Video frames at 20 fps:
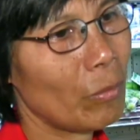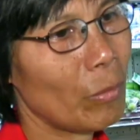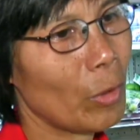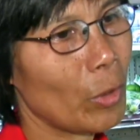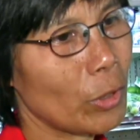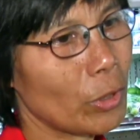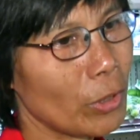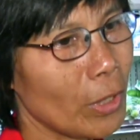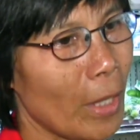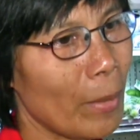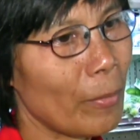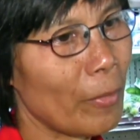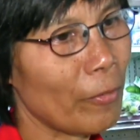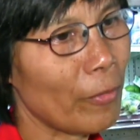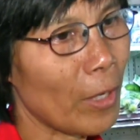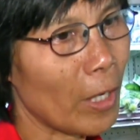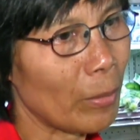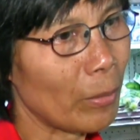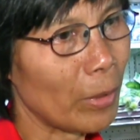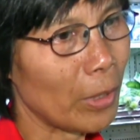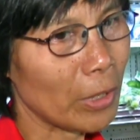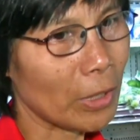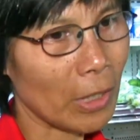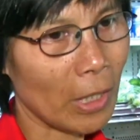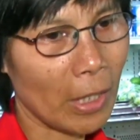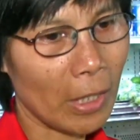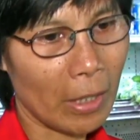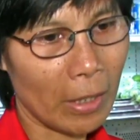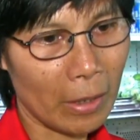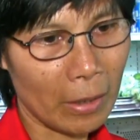because some farmers
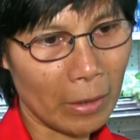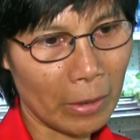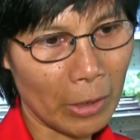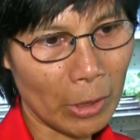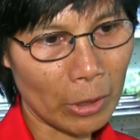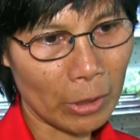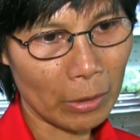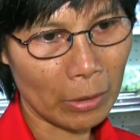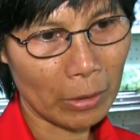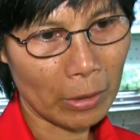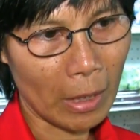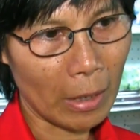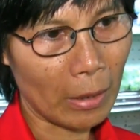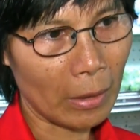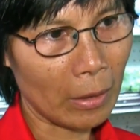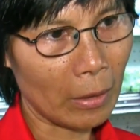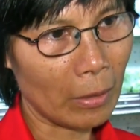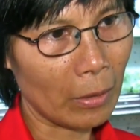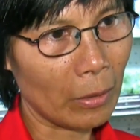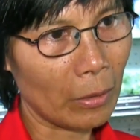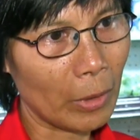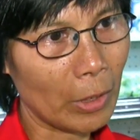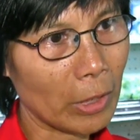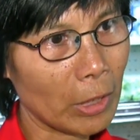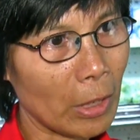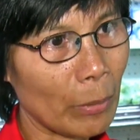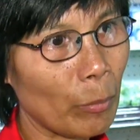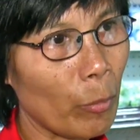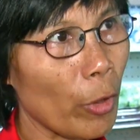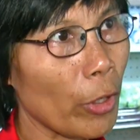are dis or
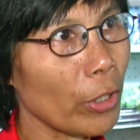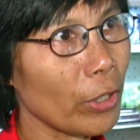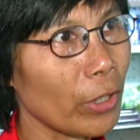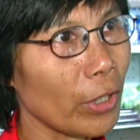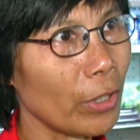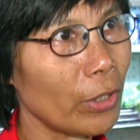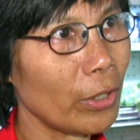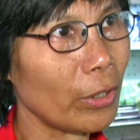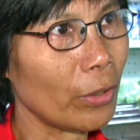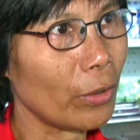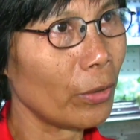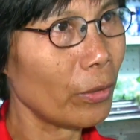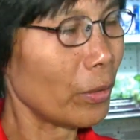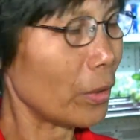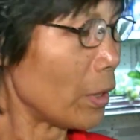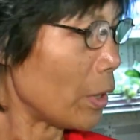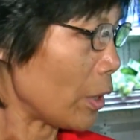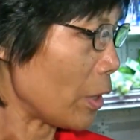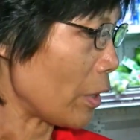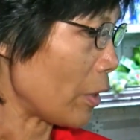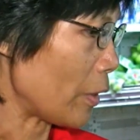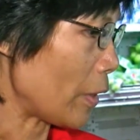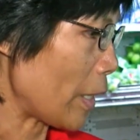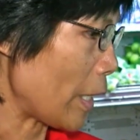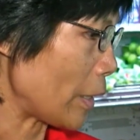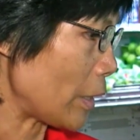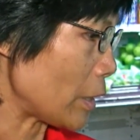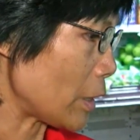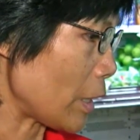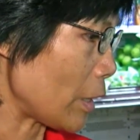disappointed, you know,
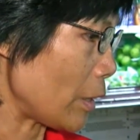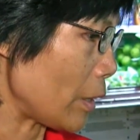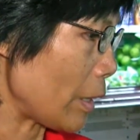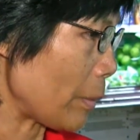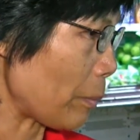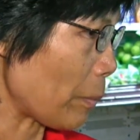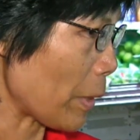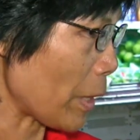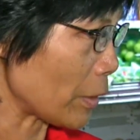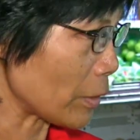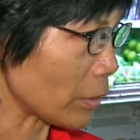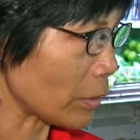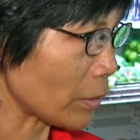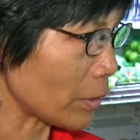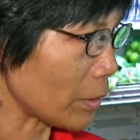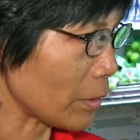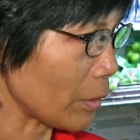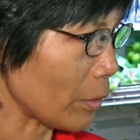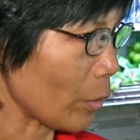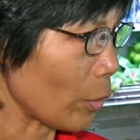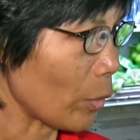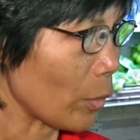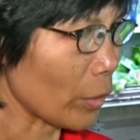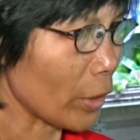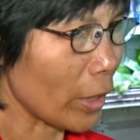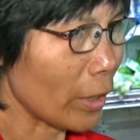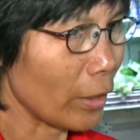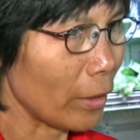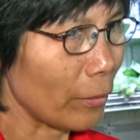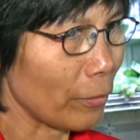like they said, they plant all
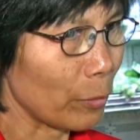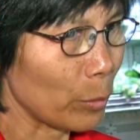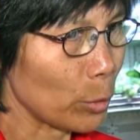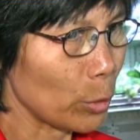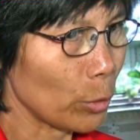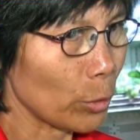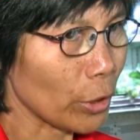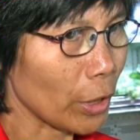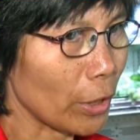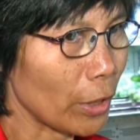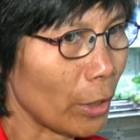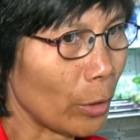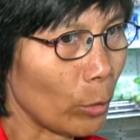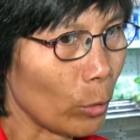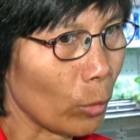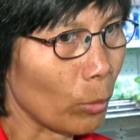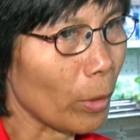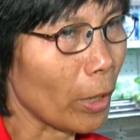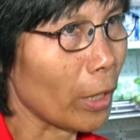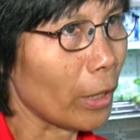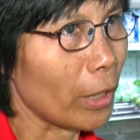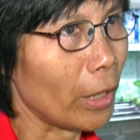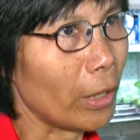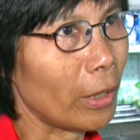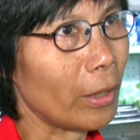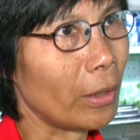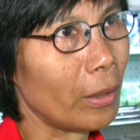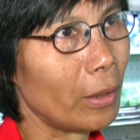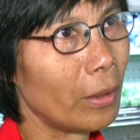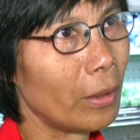kind of produce and then no market.